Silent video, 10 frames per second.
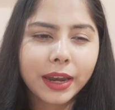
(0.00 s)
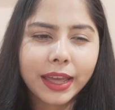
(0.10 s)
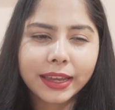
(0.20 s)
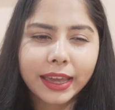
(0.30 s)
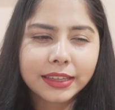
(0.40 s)

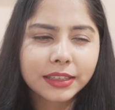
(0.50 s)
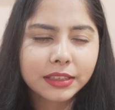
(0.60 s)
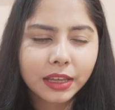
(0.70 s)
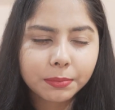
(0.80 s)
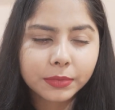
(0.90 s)
like
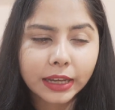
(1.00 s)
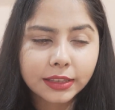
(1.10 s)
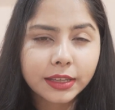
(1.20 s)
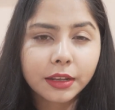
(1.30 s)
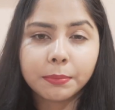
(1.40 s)
excessive dead
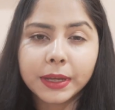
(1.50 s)
cell